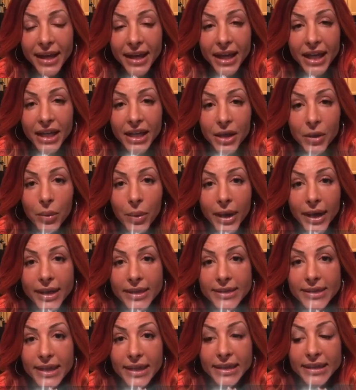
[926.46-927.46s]

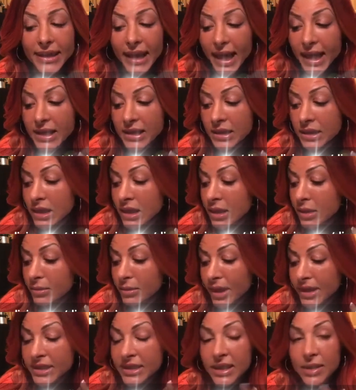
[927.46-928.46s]
Anyways, again,
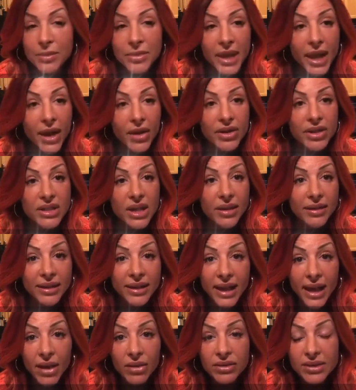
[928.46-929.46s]
my slim down is on the
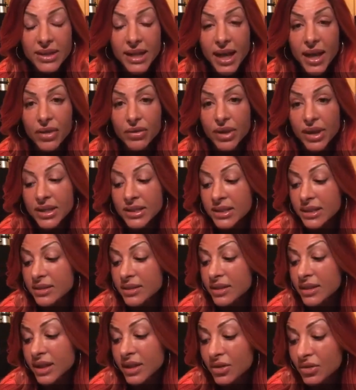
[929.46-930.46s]
countdown,
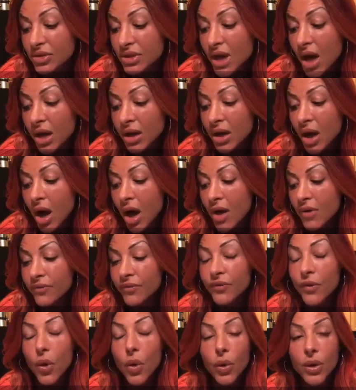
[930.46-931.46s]
nancydinino.com
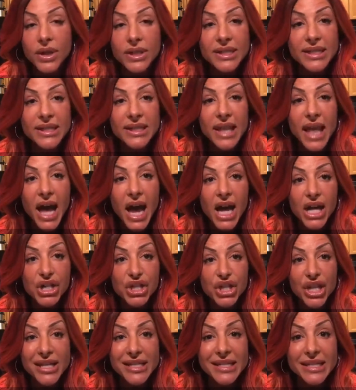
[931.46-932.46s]
forward
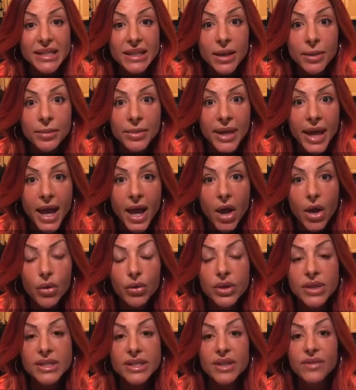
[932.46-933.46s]
slash slim
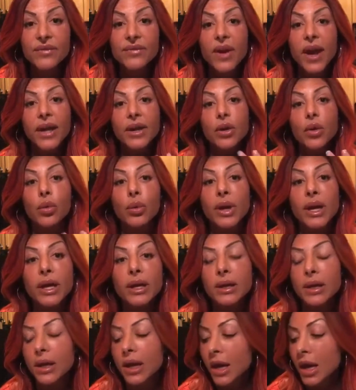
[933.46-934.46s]
down. It's the final
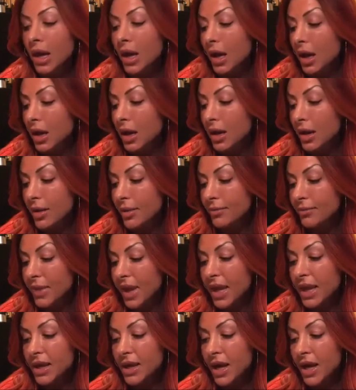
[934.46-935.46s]
week. Um,
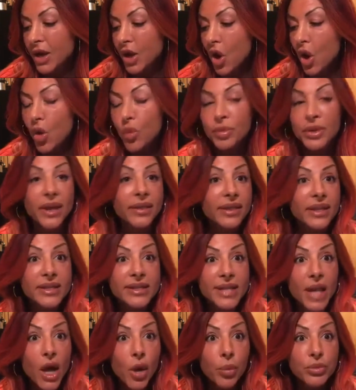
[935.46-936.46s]
and I hope that
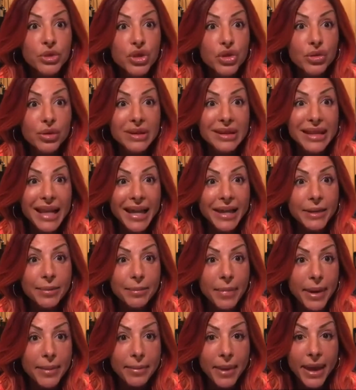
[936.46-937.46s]
this helped you like
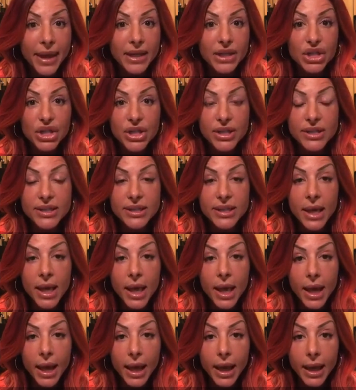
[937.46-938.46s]
my pages.
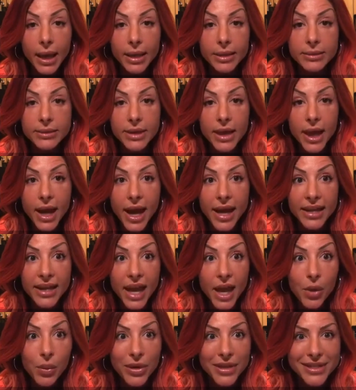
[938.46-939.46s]
And uh, I
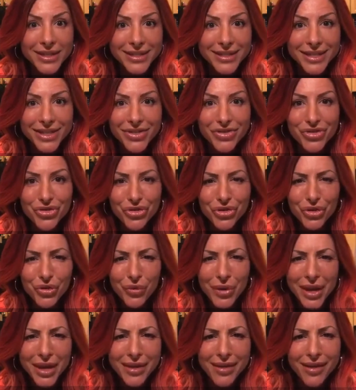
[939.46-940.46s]
can't wait to see you during the
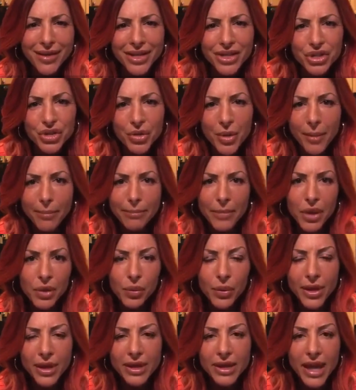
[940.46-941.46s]
week. I'll hit you up
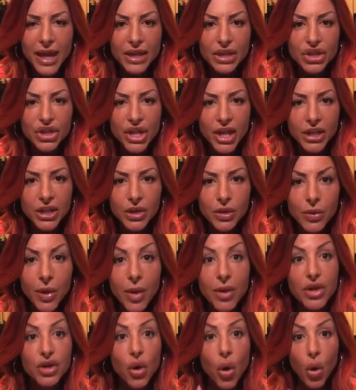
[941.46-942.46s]
midweek and check you
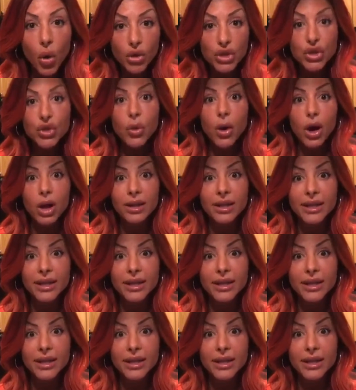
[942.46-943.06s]
out and hold you all